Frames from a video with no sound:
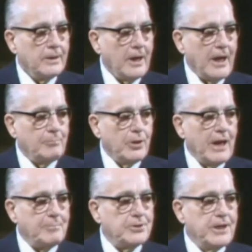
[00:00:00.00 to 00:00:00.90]
and
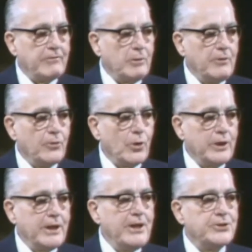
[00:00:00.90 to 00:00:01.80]
perhaps never before
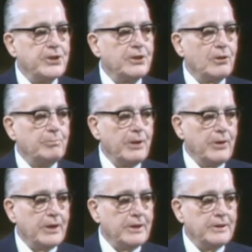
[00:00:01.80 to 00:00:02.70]
in any single
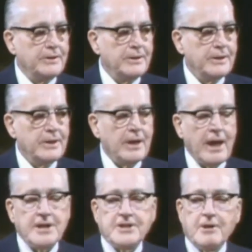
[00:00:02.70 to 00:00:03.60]
period,
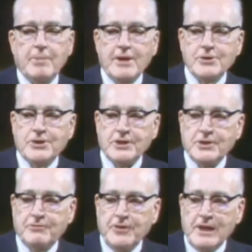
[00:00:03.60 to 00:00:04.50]
has there been such
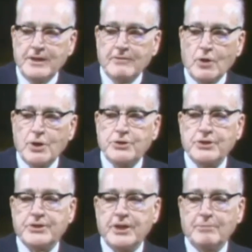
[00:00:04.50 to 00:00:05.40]
a feeling of
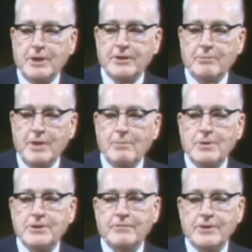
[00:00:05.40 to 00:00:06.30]
urgency among the
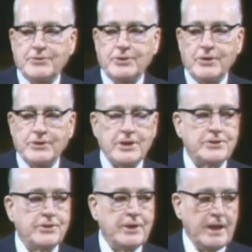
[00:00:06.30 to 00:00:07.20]
members of this church
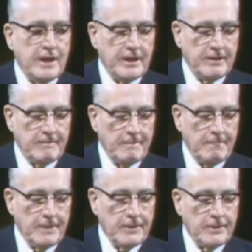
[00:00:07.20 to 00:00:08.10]
as today.
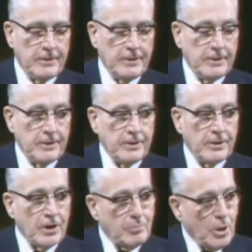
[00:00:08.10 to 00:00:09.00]

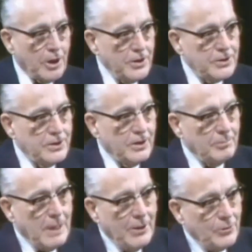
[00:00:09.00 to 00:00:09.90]
Her, border,
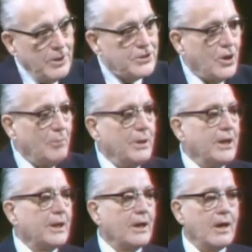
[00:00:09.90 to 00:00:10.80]
her boundaries are
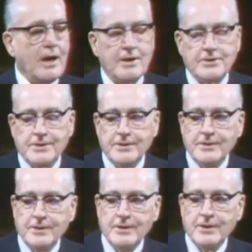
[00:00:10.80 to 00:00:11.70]
being enlarged.
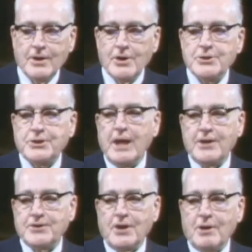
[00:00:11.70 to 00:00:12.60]
Her
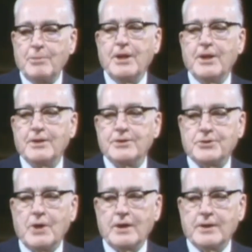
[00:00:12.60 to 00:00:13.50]
stakes are being
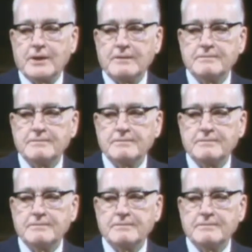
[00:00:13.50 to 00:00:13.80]
strengthened.